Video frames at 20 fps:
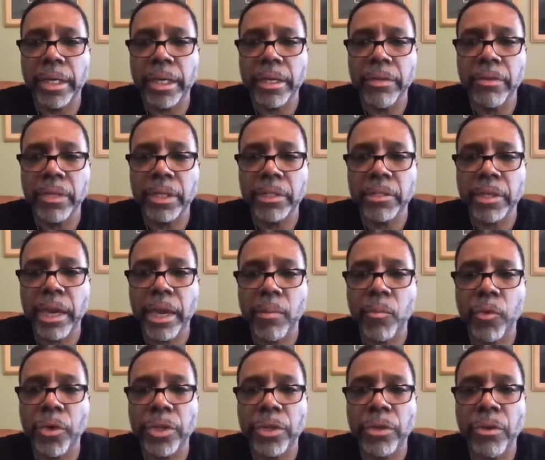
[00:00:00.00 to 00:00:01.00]
evening
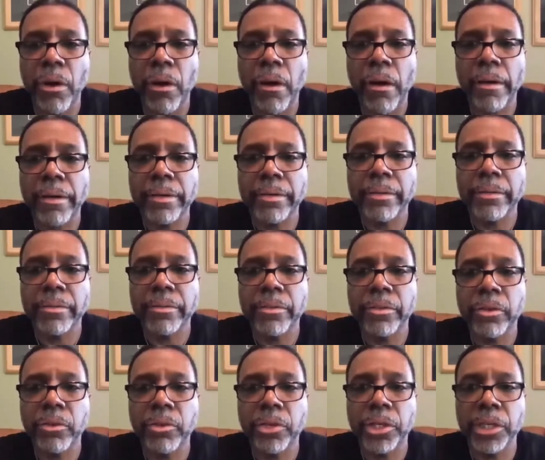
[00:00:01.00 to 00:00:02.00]
time where you are, and
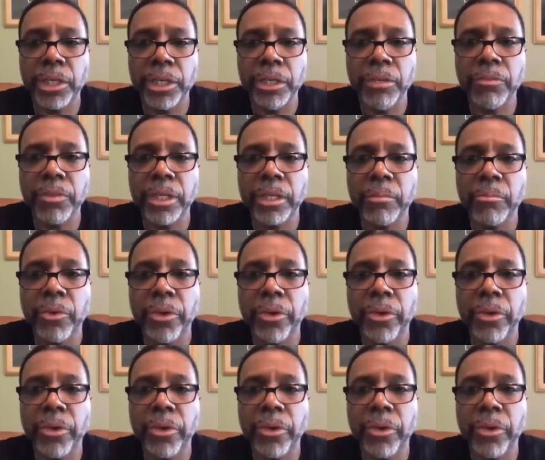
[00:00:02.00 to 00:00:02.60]
so good evening.